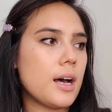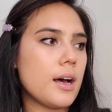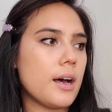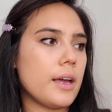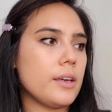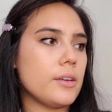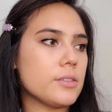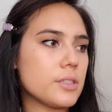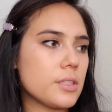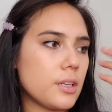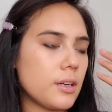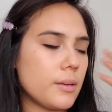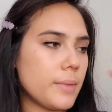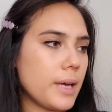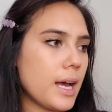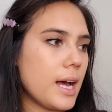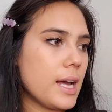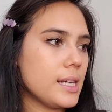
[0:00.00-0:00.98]
I used it
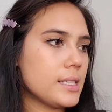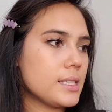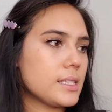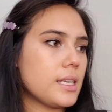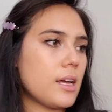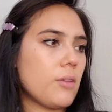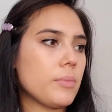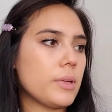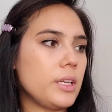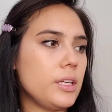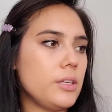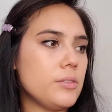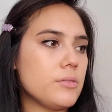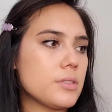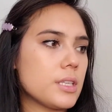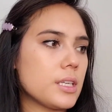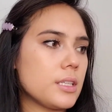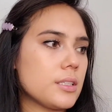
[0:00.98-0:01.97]
on my eyes and now I'm going to
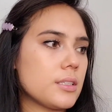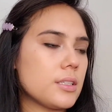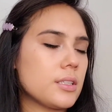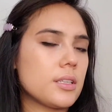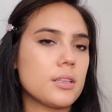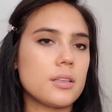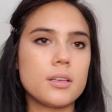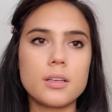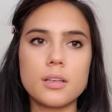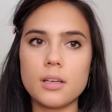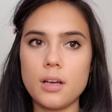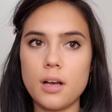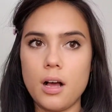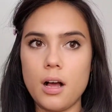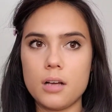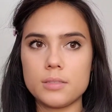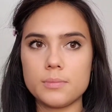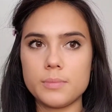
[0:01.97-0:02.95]
use it
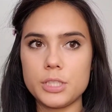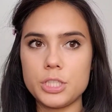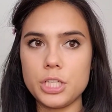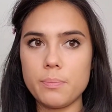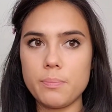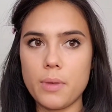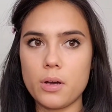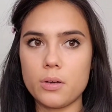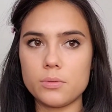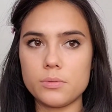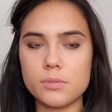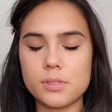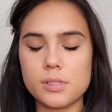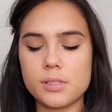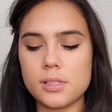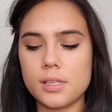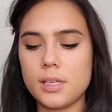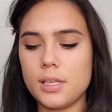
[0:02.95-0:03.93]
on my
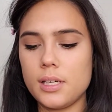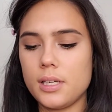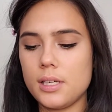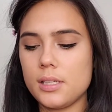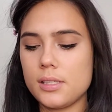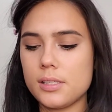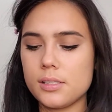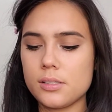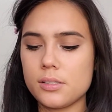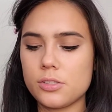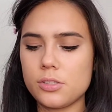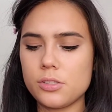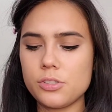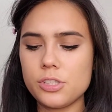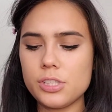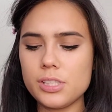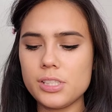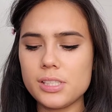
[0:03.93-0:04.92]
cheekbones.
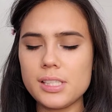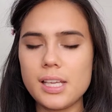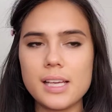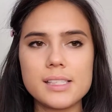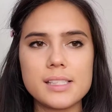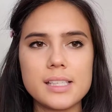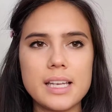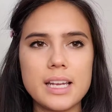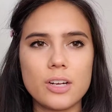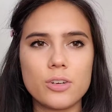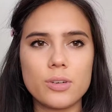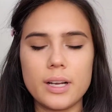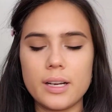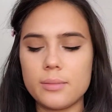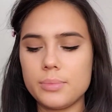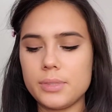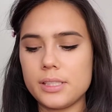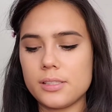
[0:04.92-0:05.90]
So she just has an
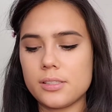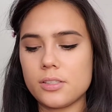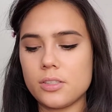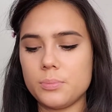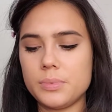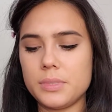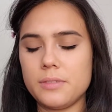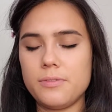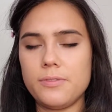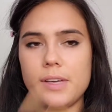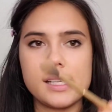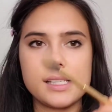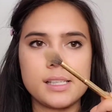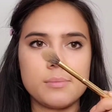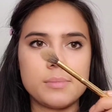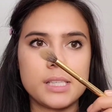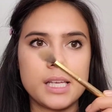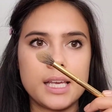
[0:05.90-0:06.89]
incredibly sculpted
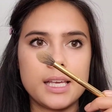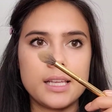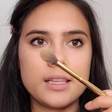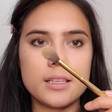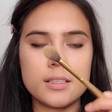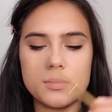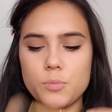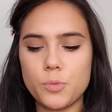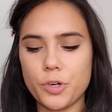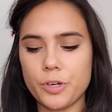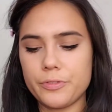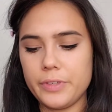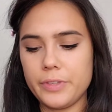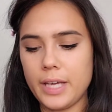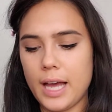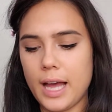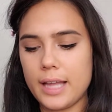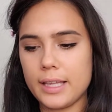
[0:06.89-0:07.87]
face. I'm taking this
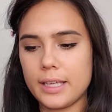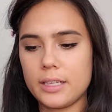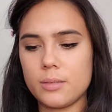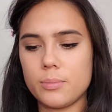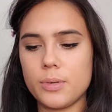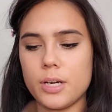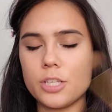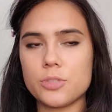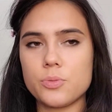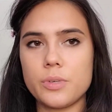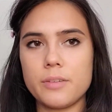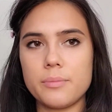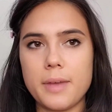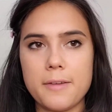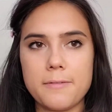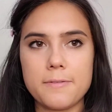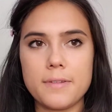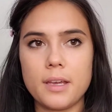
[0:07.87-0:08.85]
Morphe highlighter brush, one of
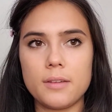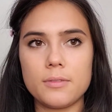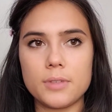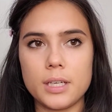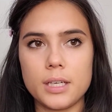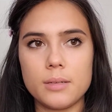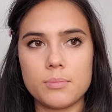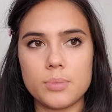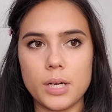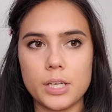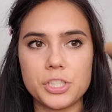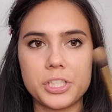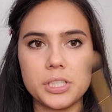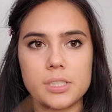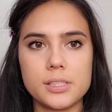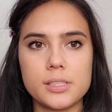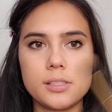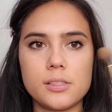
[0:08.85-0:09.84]
my favorite
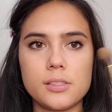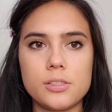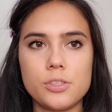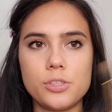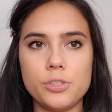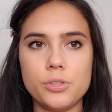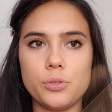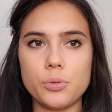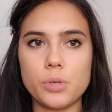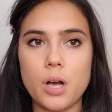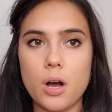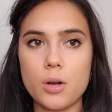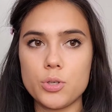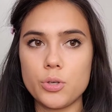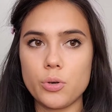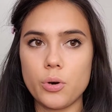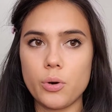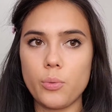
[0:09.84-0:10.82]
brushes to
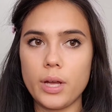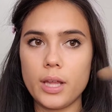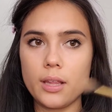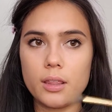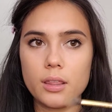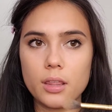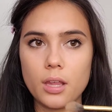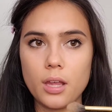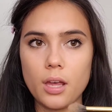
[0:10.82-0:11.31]
contour with.